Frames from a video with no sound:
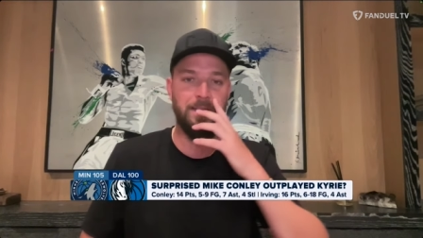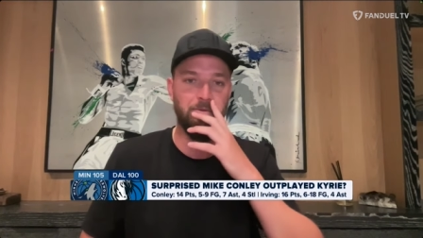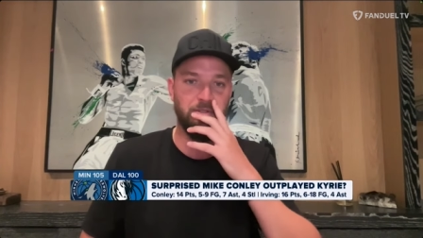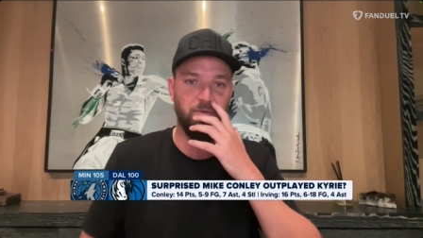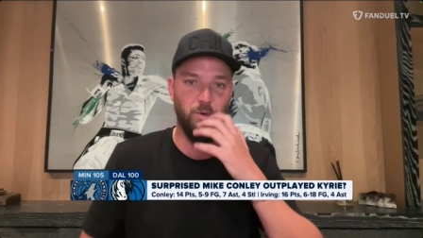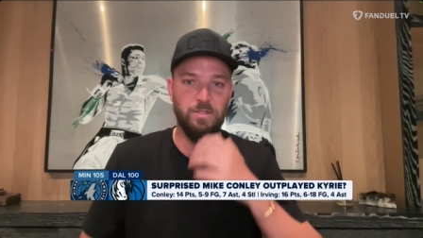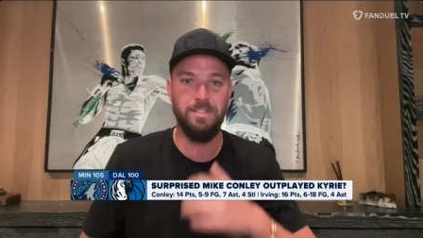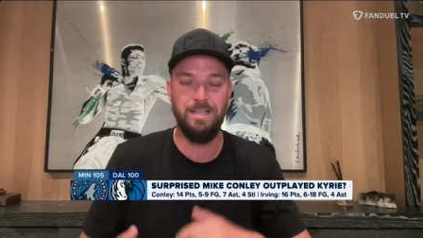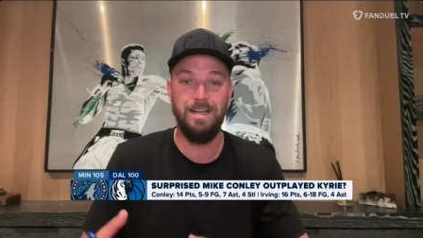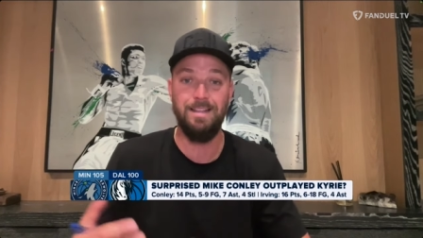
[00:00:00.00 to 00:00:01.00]
He was forced
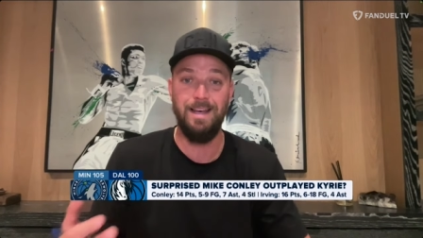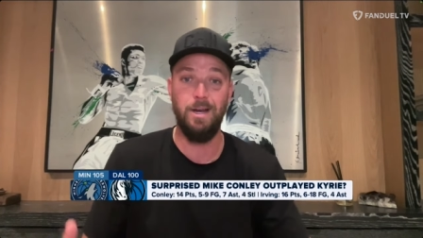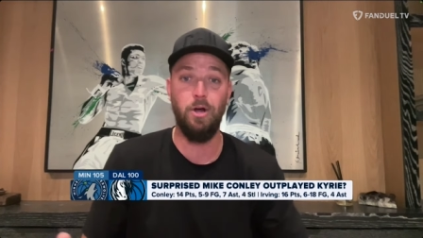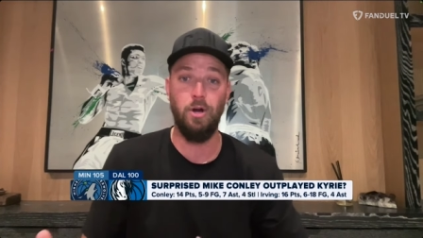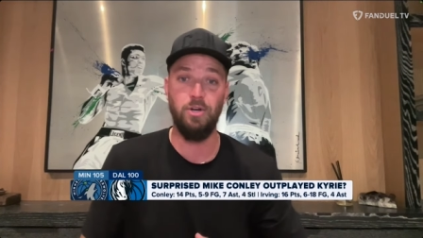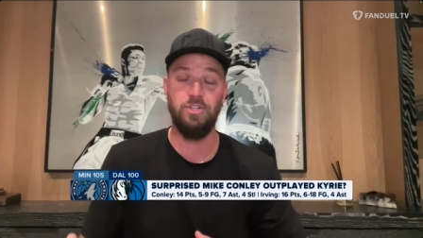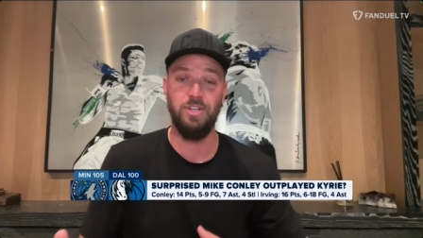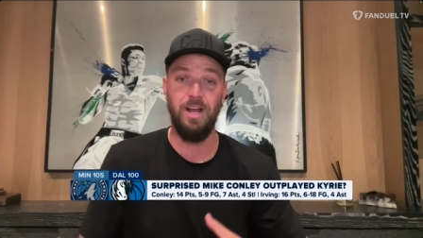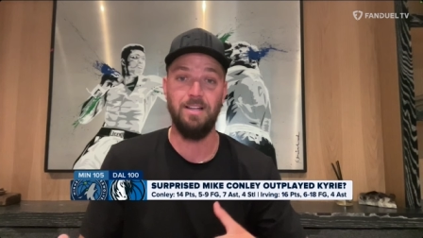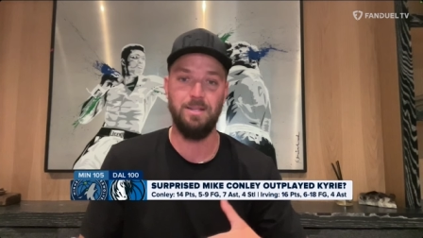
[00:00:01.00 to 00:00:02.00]
to take a lot of hard
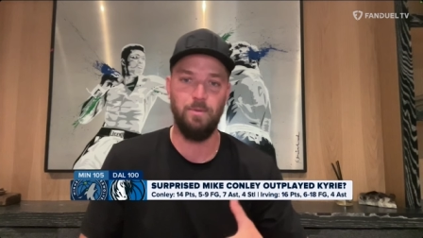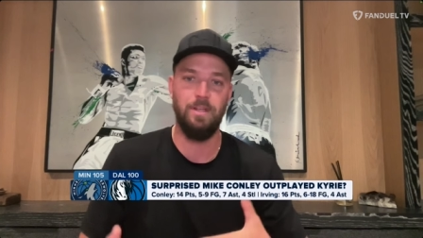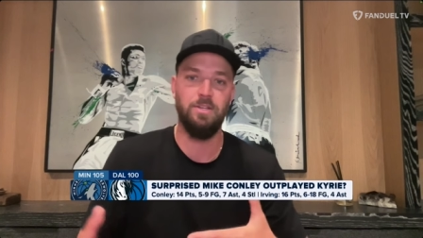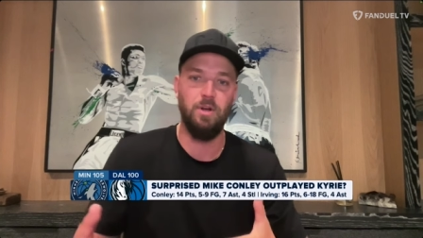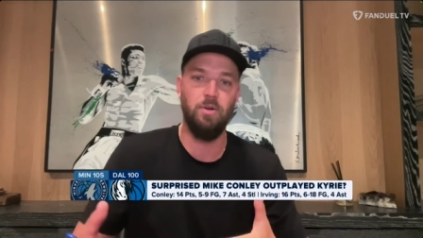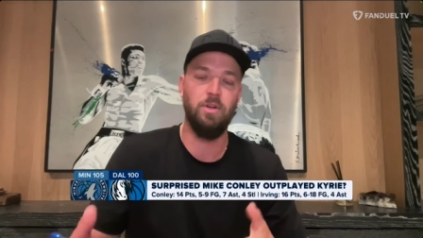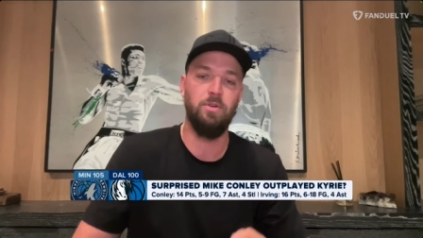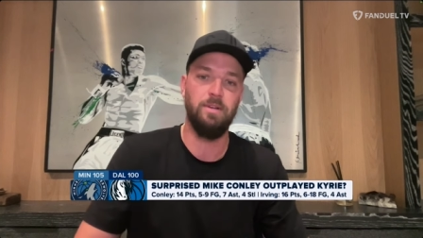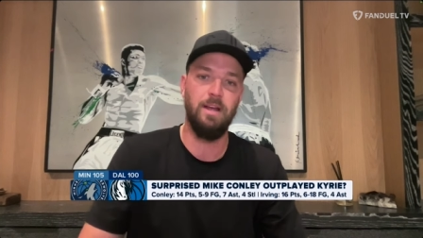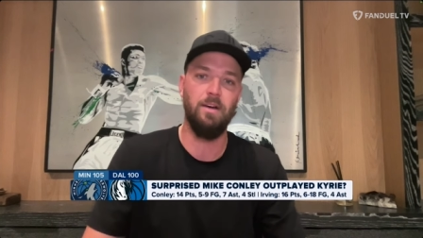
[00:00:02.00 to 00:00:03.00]
shots. And when they don't
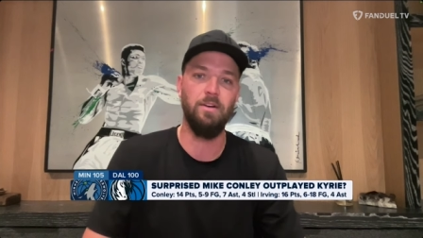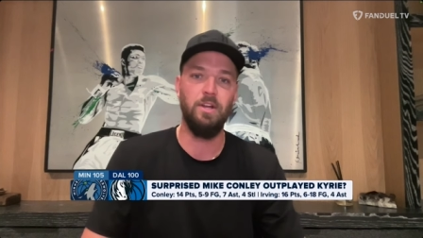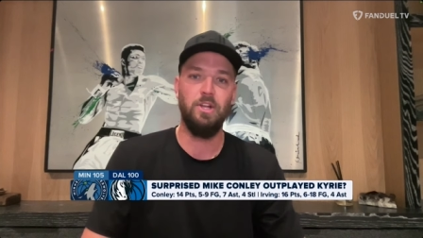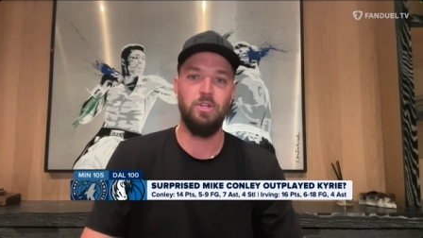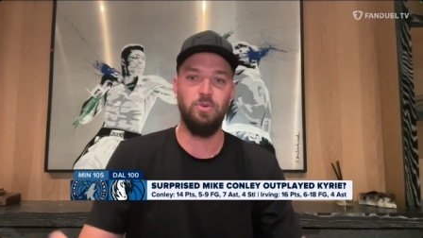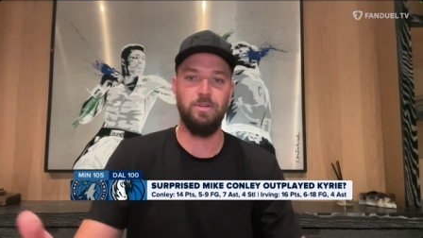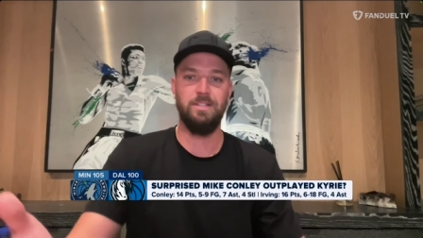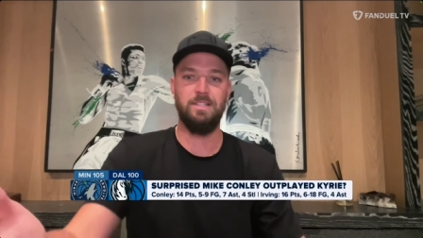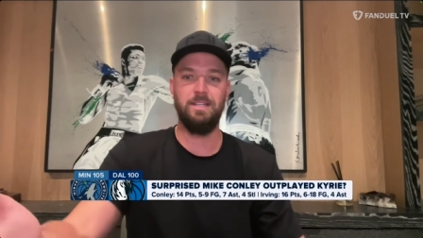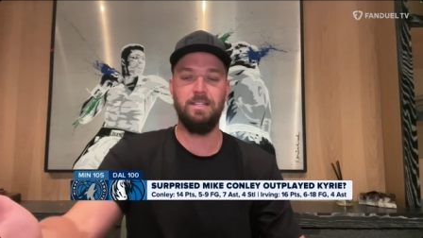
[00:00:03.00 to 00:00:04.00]
go down, you
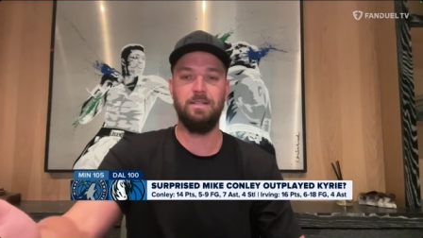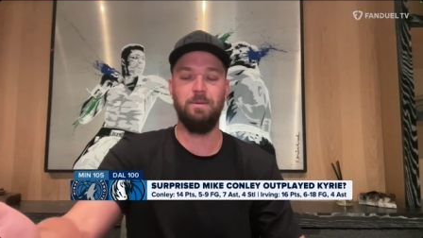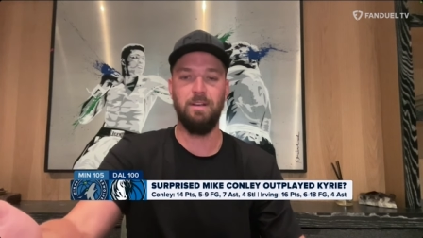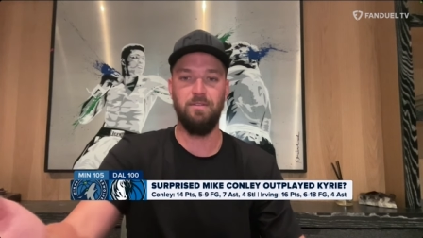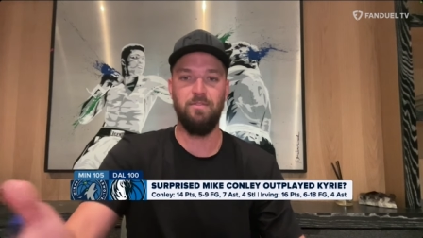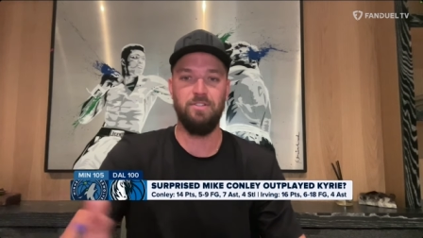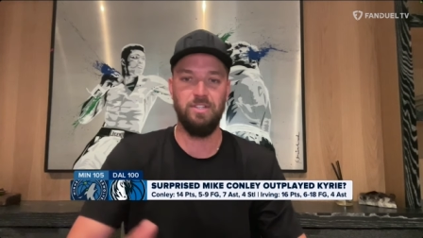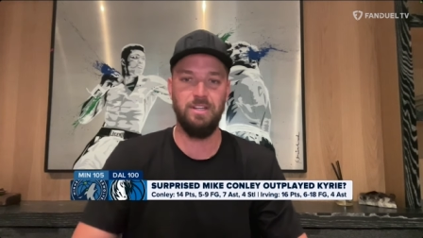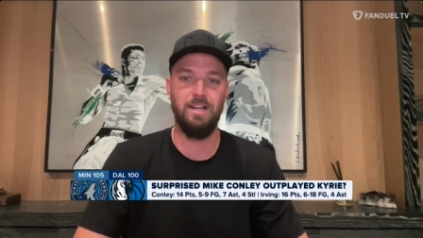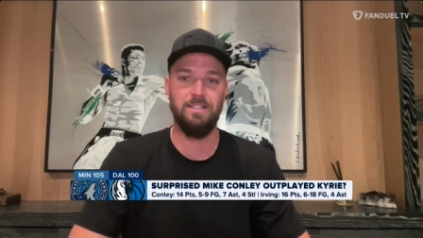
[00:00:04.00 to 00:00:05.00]
can see some
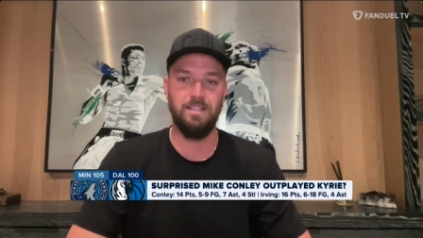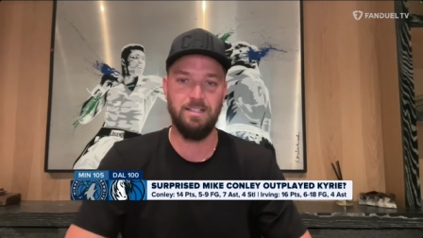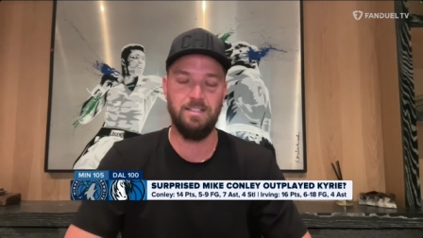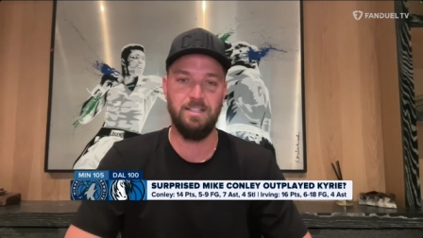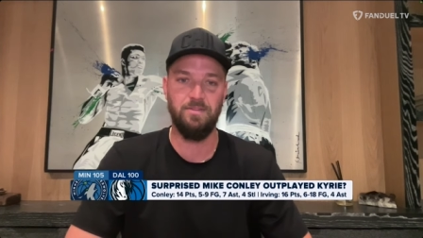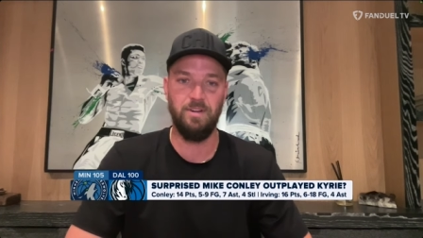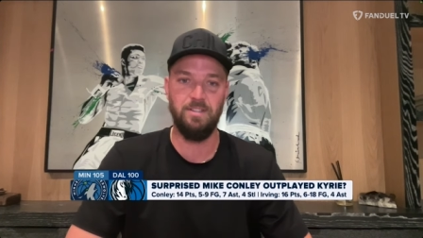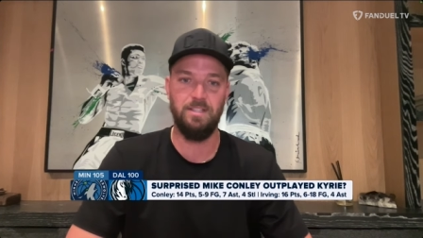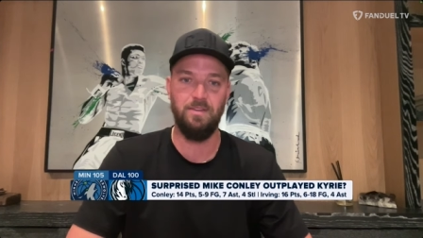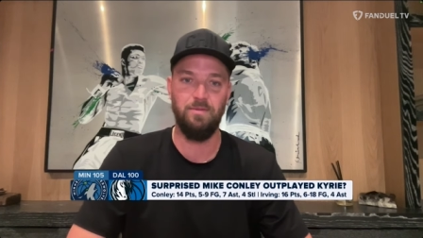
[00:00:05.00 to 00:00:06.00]
inefficient nights, like a 6 for
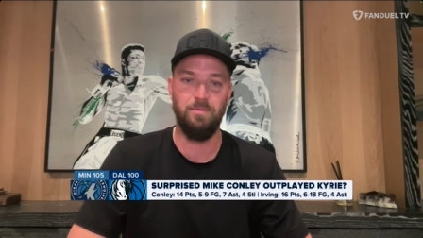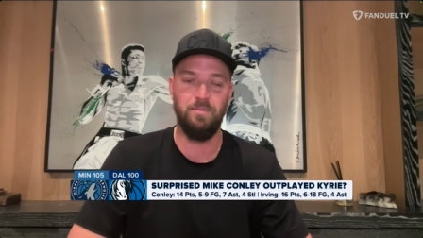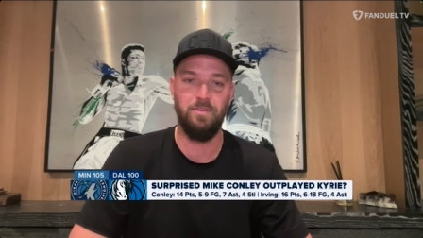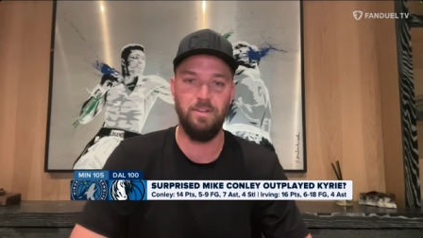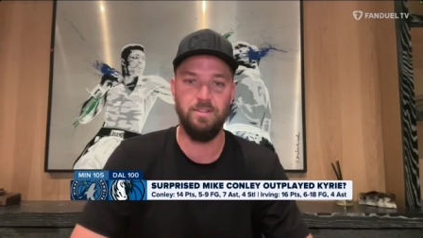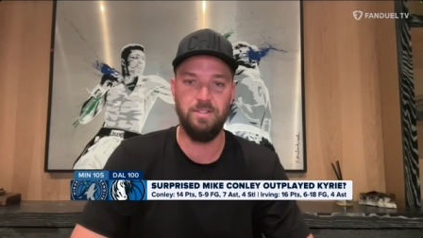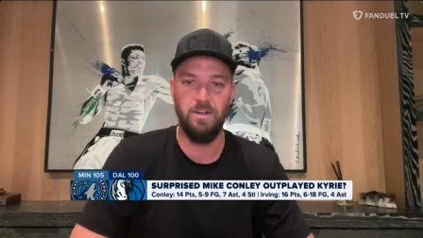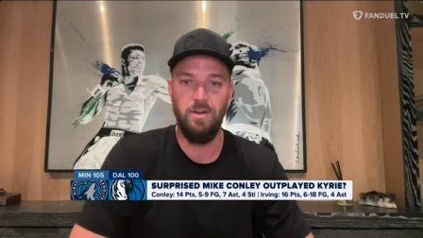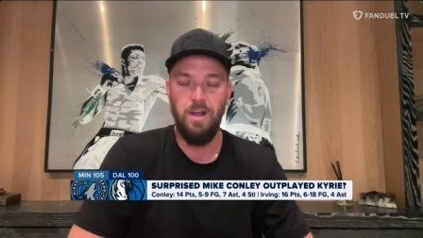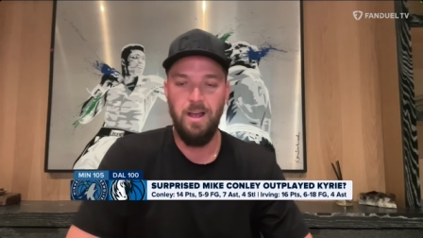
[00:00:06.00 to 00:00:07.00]
18 from the field.
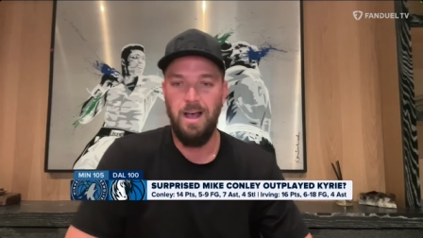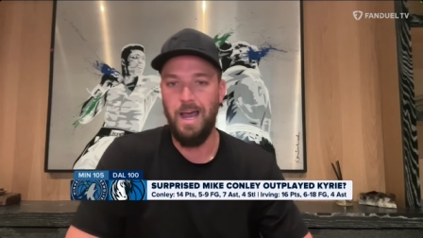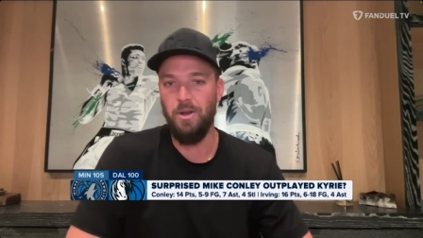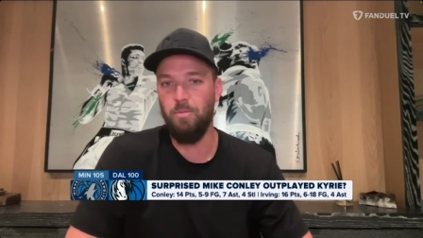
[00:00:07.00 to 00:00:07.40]
So I